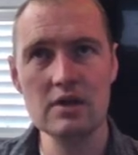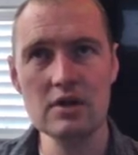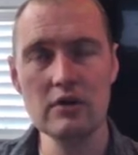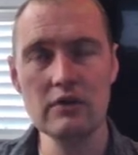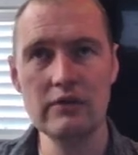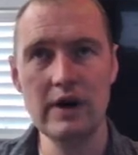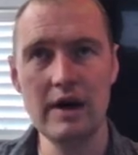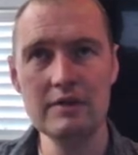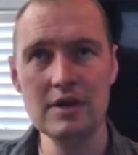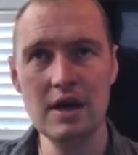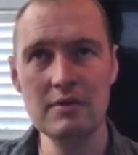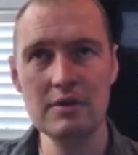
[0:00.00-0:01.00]
So
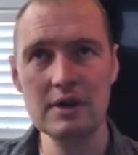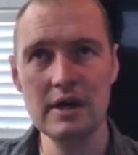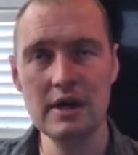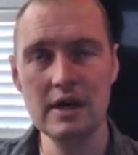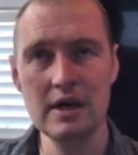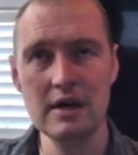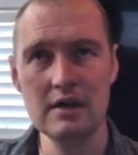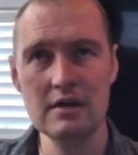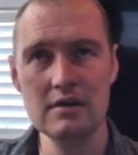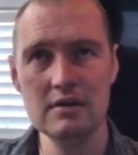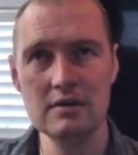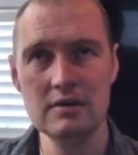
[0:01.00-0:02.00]
5 times 9,